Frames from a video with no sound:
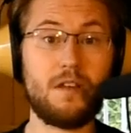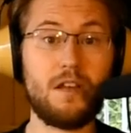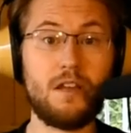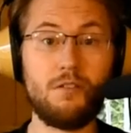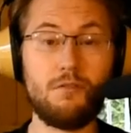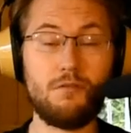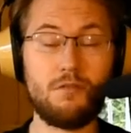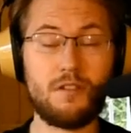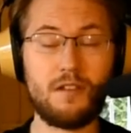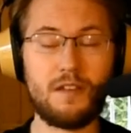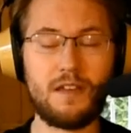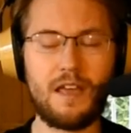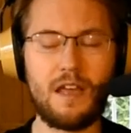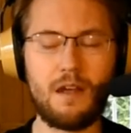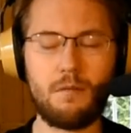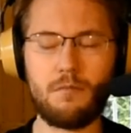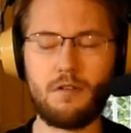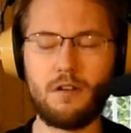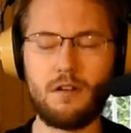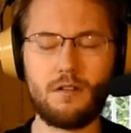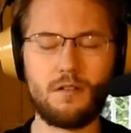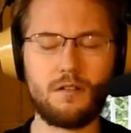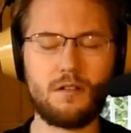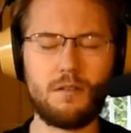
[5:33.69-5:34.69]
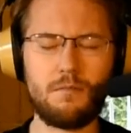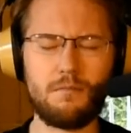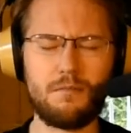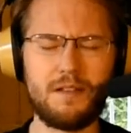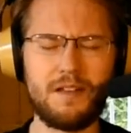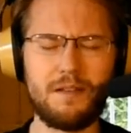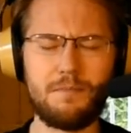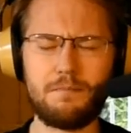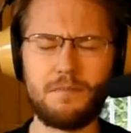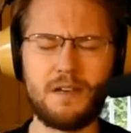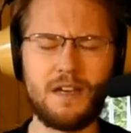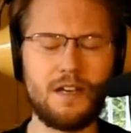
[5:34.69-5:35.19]
I used the camera on
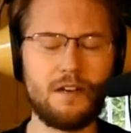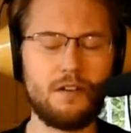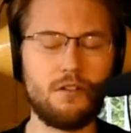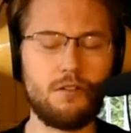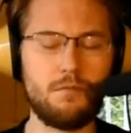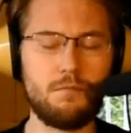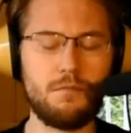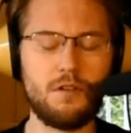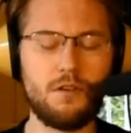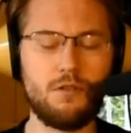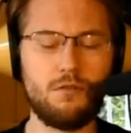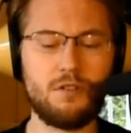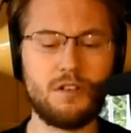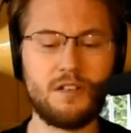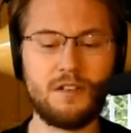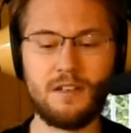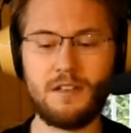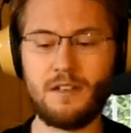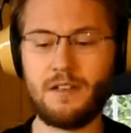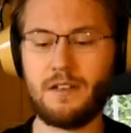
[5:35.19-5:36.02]
complete manual mode.